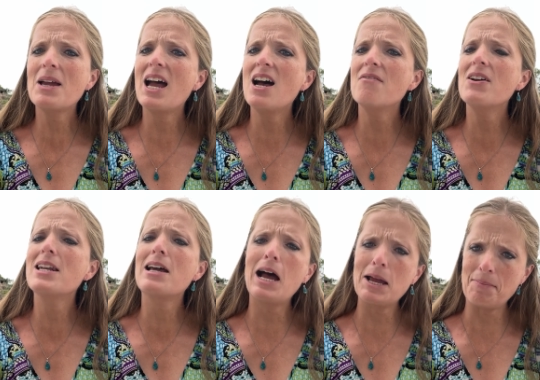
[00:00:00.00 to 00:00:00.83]
have an
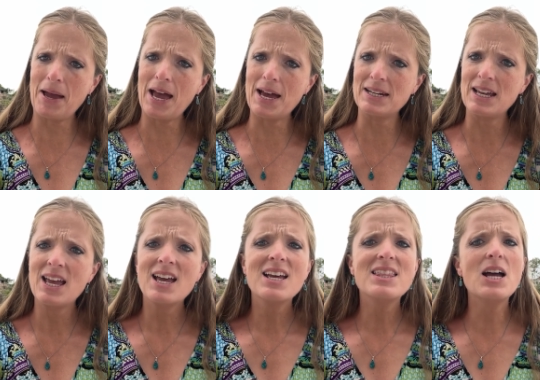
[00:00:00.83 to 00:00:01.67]
iPad
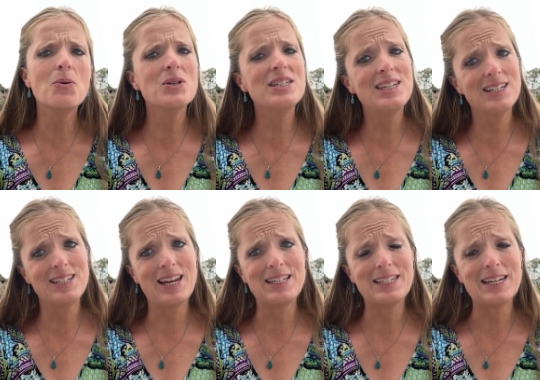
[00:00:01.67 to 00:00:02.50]
that would
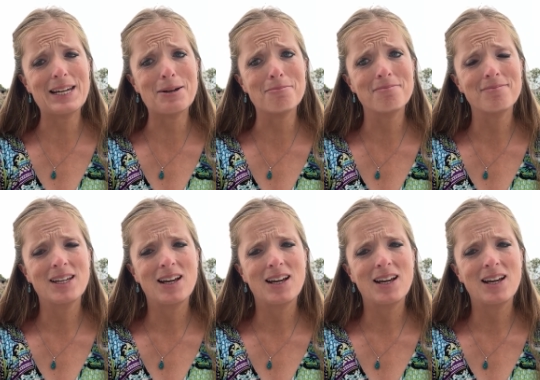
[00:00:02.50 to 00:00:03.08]
dictate to him.